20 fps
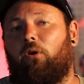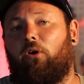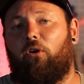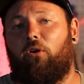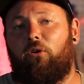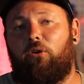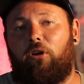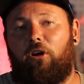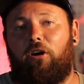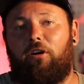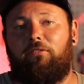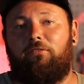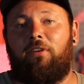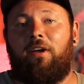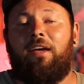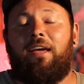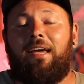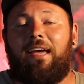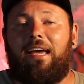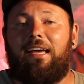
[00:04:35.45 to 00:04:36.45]
heard of
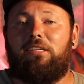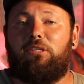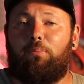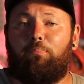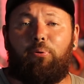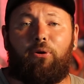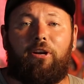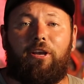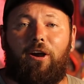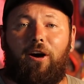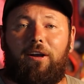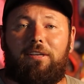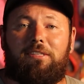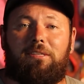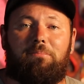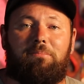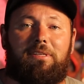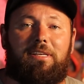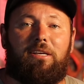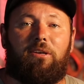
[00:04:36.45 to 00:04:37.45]
is a pretty
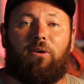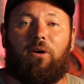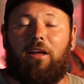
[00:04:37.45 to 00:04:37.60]
awesome deal.